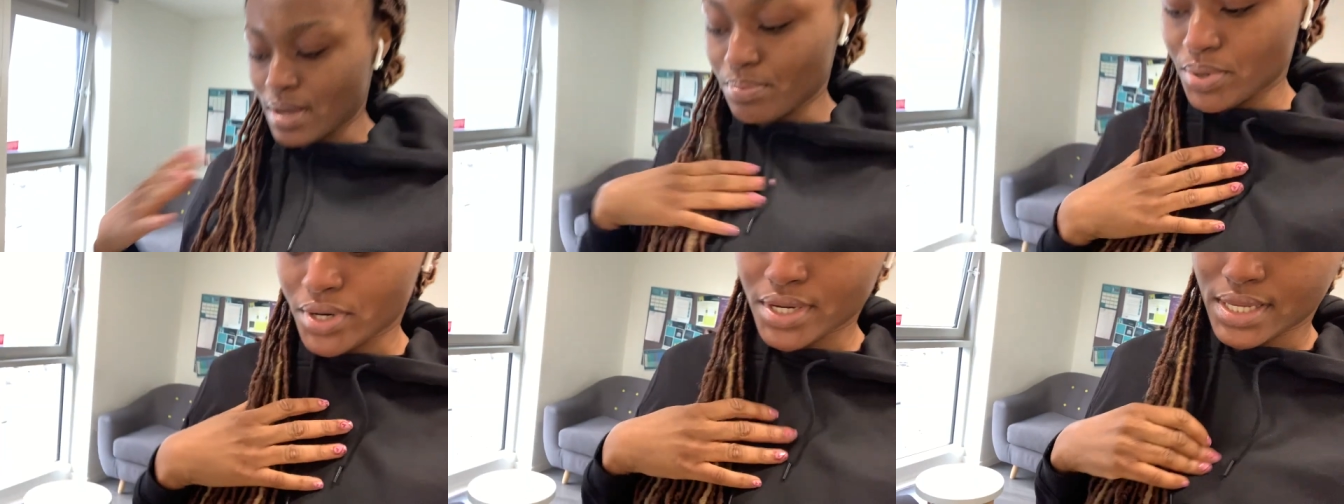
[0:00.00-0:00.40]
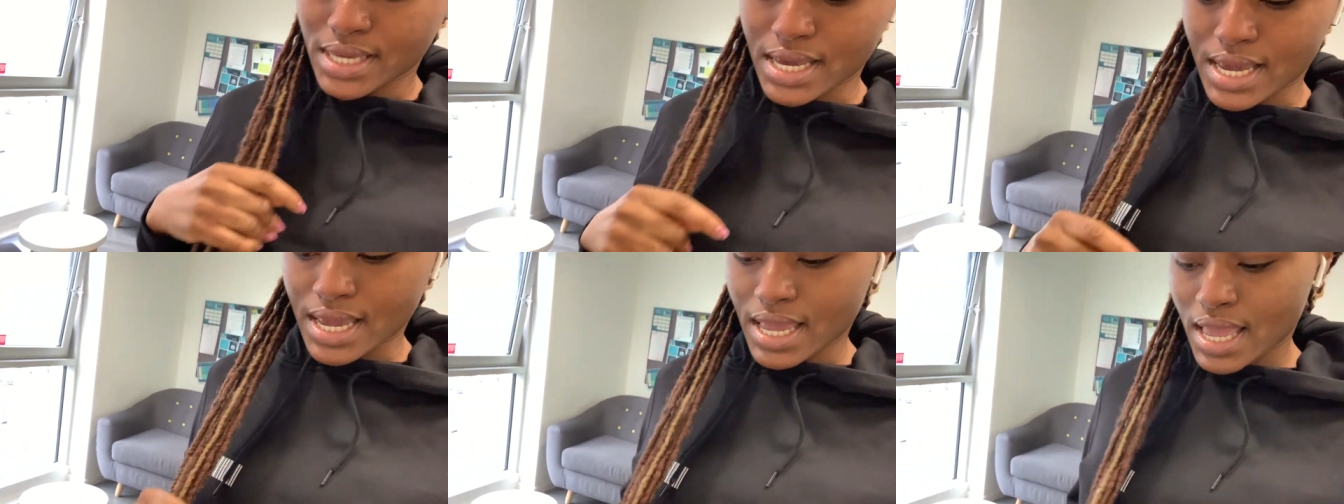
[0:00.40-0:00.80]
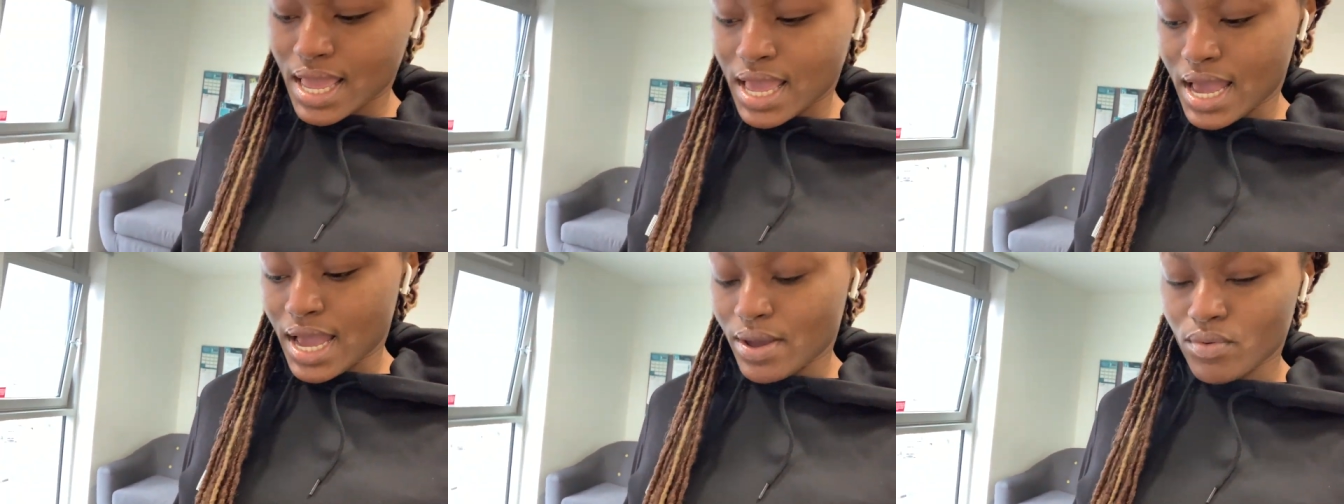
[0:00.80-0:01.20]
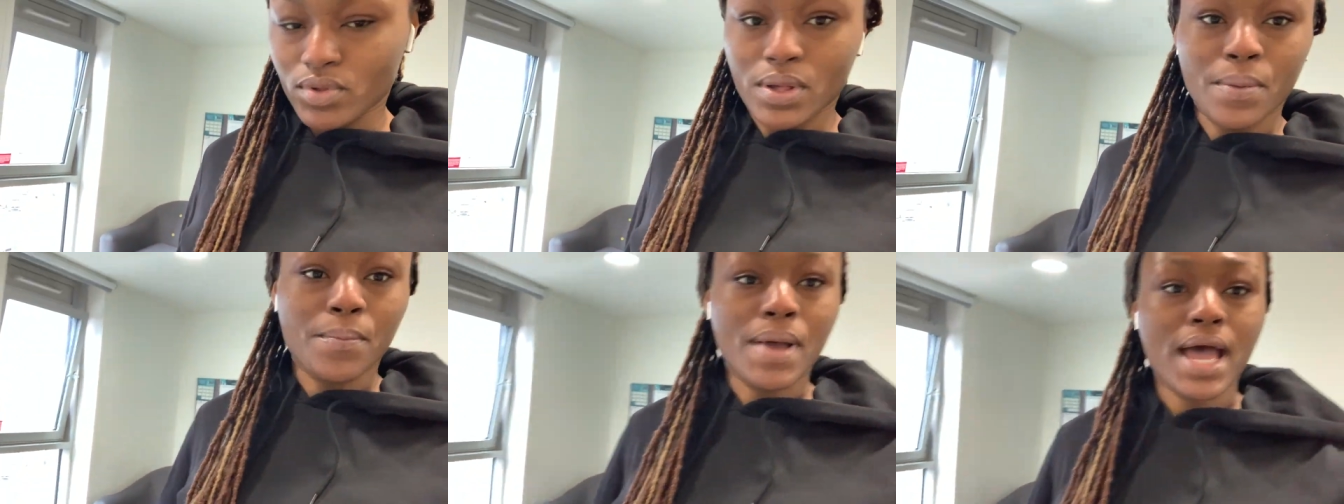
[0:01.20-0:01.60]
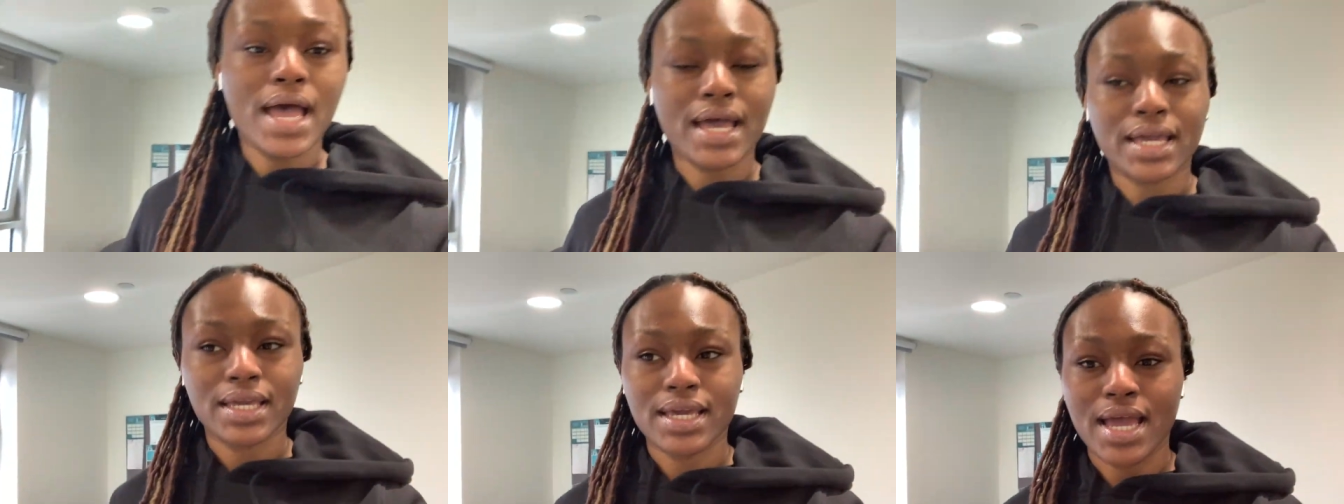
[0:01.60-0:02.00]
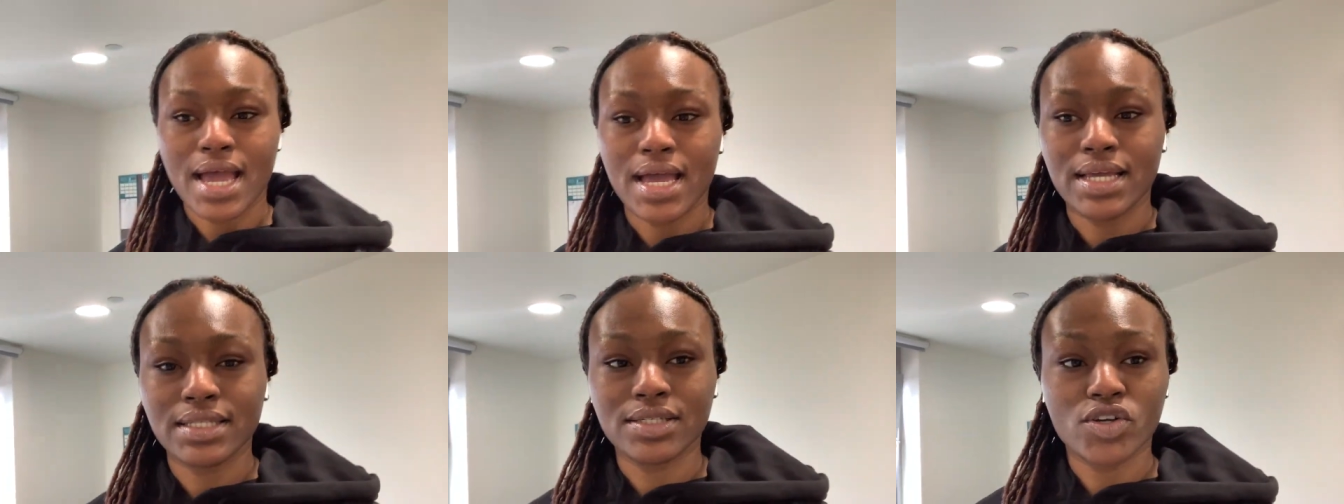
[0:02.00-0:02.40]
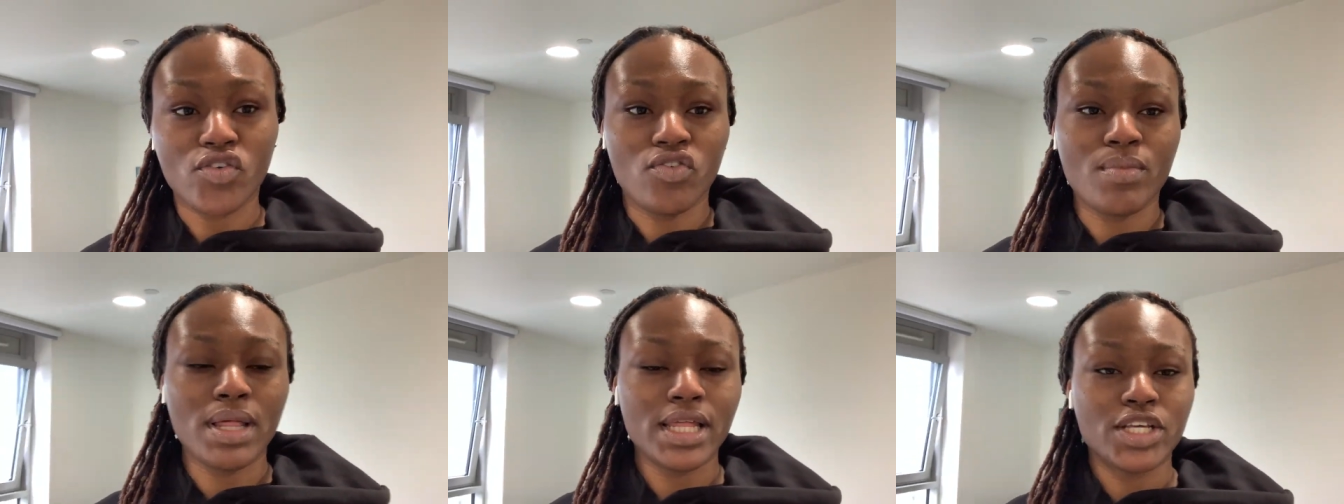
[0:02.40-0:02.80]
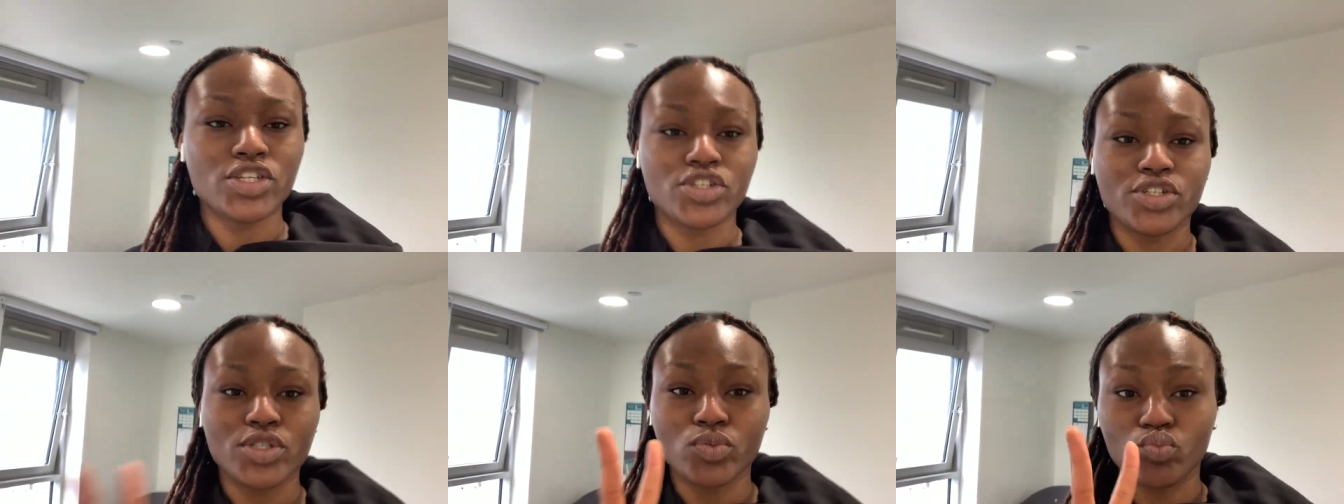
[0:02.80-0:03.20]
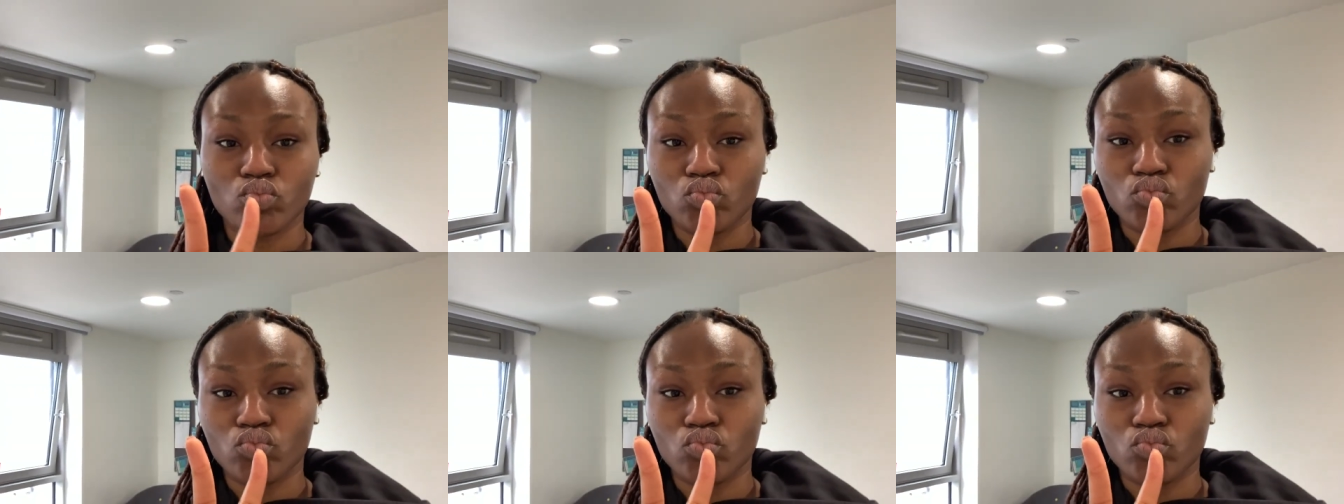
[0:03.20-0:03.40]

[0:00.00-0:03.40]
But yeah, I will unpack and go for my lectures.